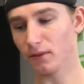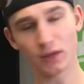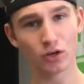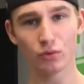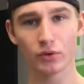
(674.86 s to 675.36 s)

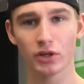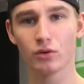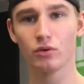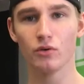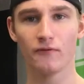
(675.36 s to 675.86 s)
they do really
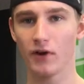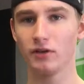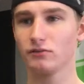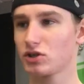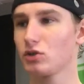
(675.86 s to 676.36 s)
cool,
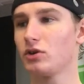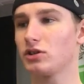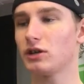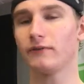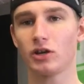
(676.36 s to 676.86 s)
fun scootering
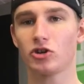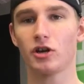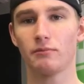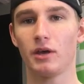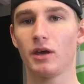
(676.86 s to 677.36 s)
stuff, and I try
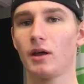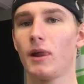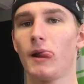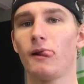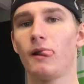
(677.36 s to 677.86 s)
to make
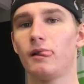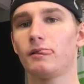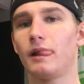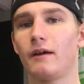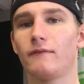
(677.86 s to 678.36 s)

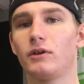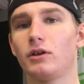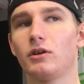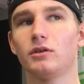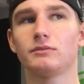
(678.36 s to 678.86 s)
their
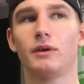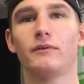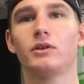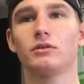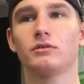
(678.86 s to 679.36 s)
videos and my
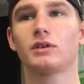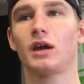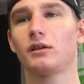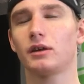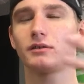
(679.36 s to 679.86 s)
videos
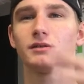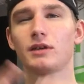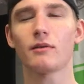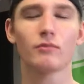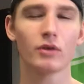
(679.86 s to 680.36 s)
kind of like
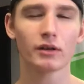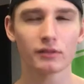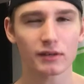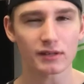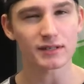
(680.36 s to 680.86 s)

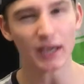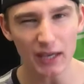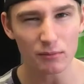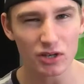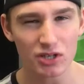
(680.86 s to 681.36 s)
somewhat the
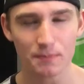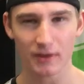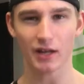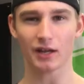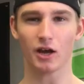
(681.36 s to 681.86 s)
same-ish, but
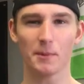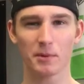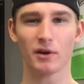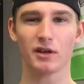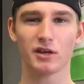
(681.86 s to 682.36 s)
not like
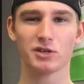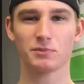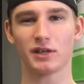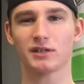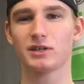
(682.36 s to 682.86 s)
copyright-ish,
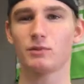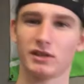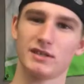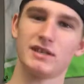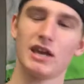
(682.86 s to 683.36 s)
but like somewhat
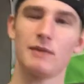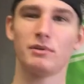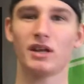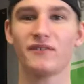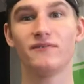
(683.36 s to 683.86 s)
the same, but
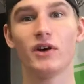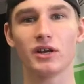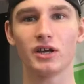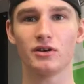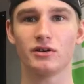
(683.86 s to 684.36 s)
like fun,
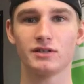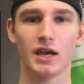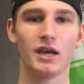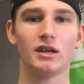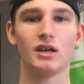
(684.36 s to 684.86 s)

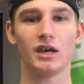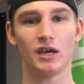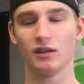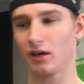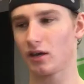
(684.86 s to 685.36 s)
entertaining,
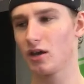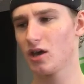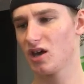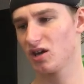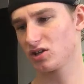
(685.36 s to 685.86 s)
like
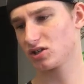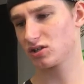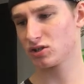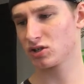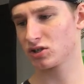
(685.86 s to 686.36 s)
just
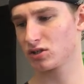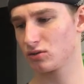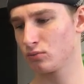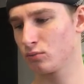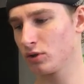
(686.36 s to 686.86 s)
just
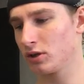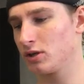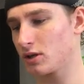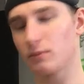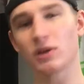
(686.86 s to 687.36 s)
really
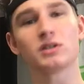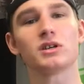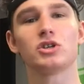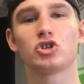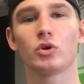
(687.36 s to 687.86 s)
something to
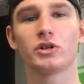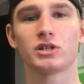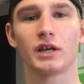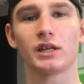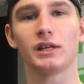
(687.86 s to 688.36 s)
enjoy to
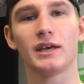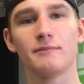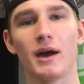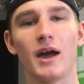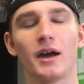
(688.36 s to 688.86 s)
like lay
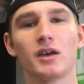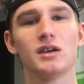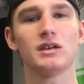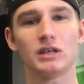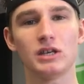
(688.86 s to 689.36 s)
back,
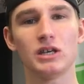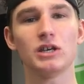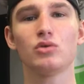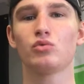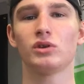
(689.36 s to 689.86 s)

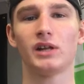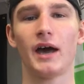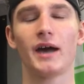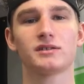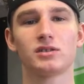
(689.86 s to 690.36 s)
eat,
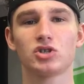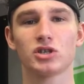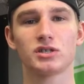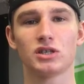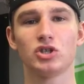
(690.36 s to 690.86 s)
relax, and
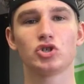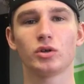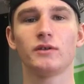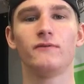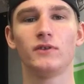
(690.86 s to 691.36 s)
just
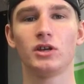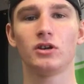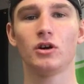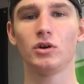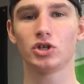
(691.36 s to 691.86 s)
enjoy the
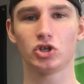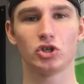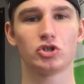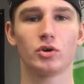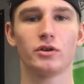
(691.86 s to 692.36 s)
video and
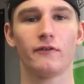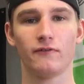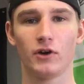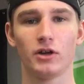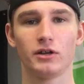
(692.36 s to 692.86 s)
enjoy the
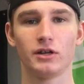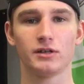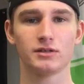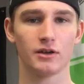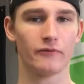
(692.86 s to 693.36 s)

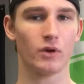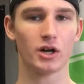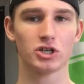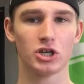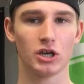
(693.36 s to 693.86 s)
funness of
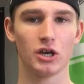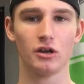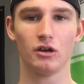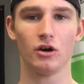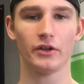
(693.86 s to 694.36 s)
watching it
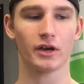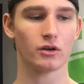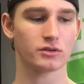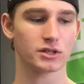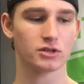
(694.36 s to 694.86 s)
and all that
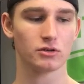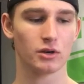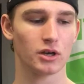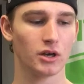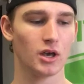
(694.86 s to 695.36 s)
goes into
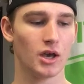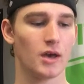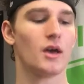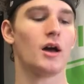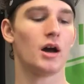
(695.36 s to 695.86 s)
it.
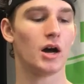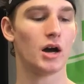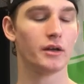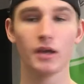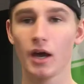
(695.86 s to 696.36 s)

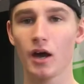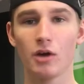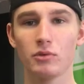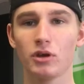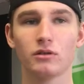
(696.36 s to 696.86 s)
Uh, yeah, I
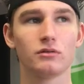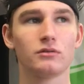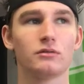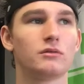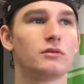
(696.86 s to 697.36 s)
mean,
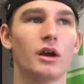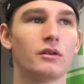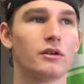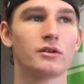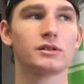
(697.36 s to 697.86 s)
there
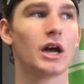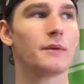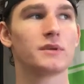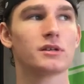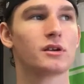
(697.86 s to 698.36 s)
there is
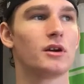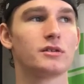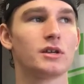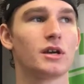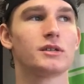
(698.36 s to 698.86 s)
times that's
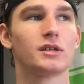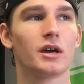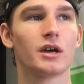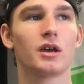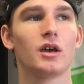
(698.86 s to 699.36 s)
cursing. It's
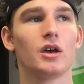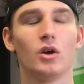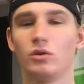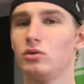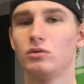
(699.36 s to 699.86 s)
like
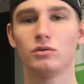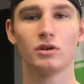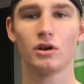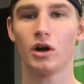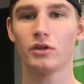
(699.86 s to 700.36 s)
you you
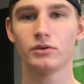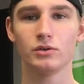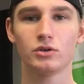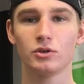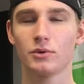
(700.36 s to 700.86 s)
know other
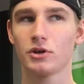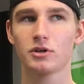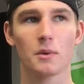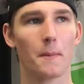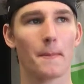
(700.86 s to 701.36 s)
YouTubers.